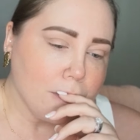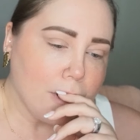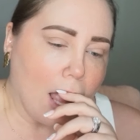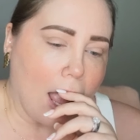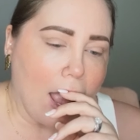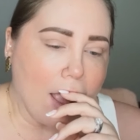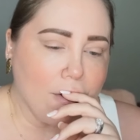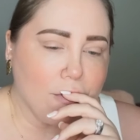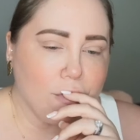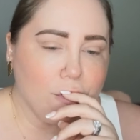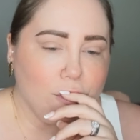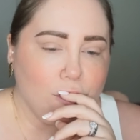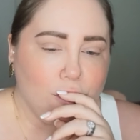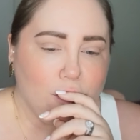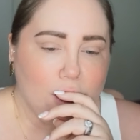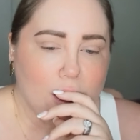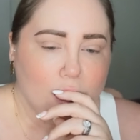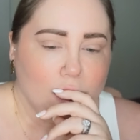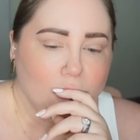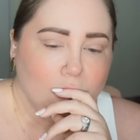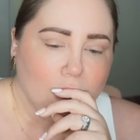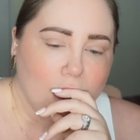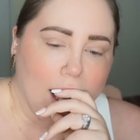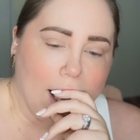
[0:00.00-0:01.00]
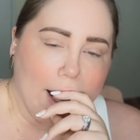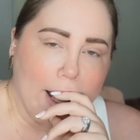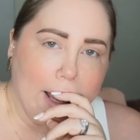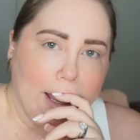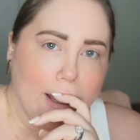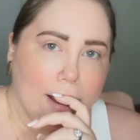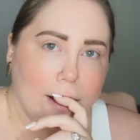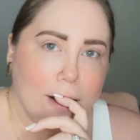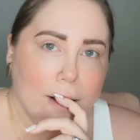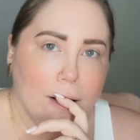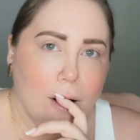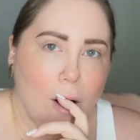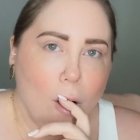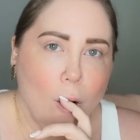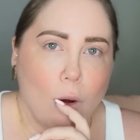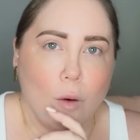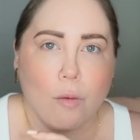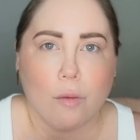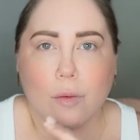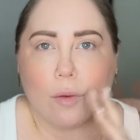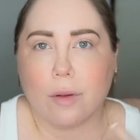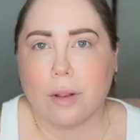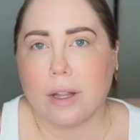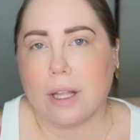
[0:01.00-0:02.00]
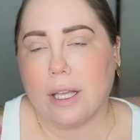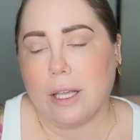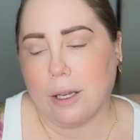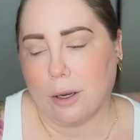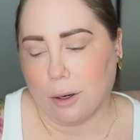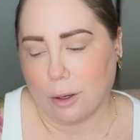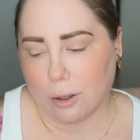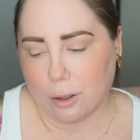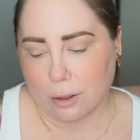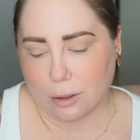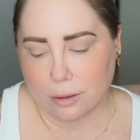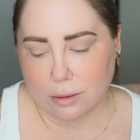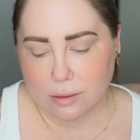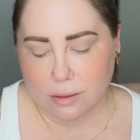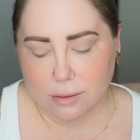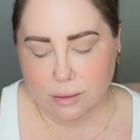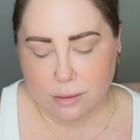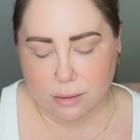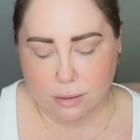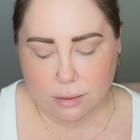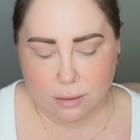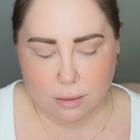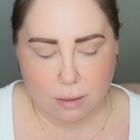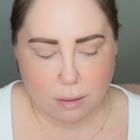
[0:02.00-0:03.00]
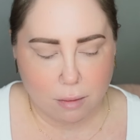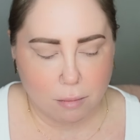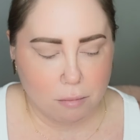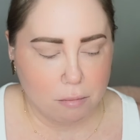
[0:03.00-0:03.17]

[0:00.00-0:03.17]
I feel like over the years,